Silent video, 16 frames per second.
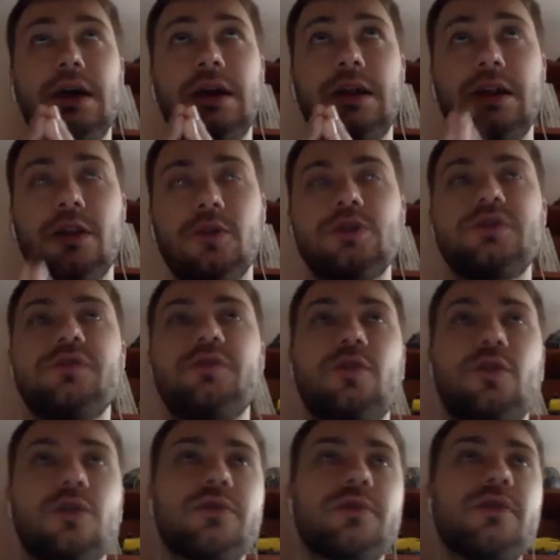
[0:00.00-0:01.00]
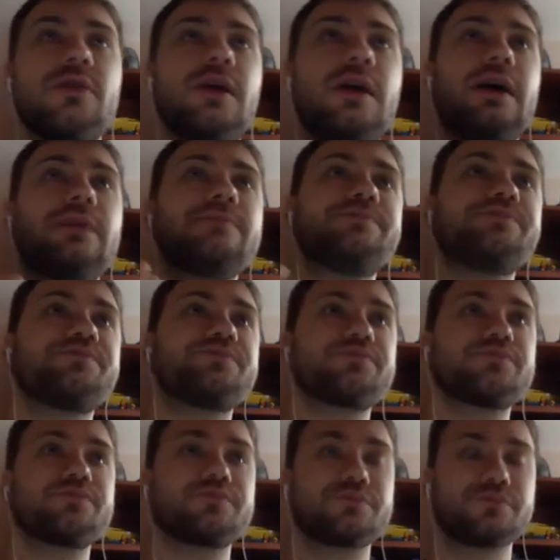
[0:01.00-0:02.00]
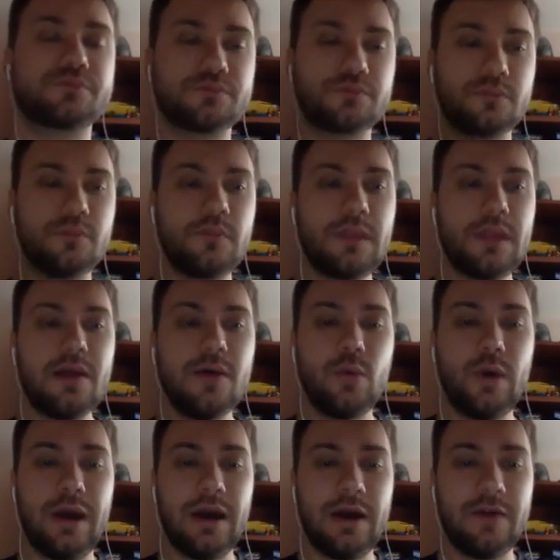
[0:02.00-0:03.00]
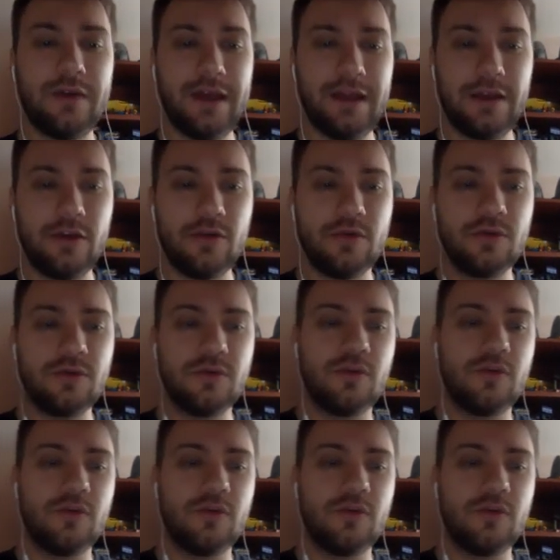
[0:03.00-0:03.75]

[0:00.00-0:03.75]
it looks for the value